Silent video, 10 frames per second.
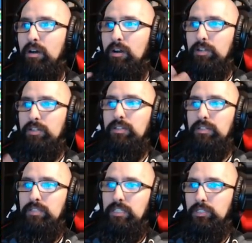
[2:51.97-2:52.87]
are
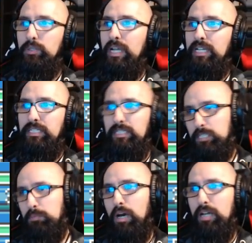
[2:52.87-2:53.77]
the two I can
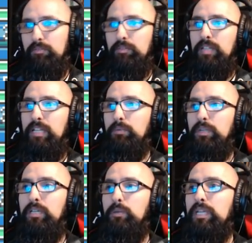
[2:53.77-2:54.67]
spot with like
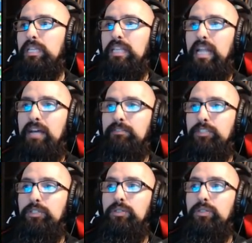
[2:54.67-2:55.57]
really quickly that have
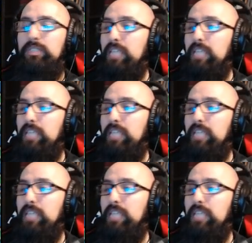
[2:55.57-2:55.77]
two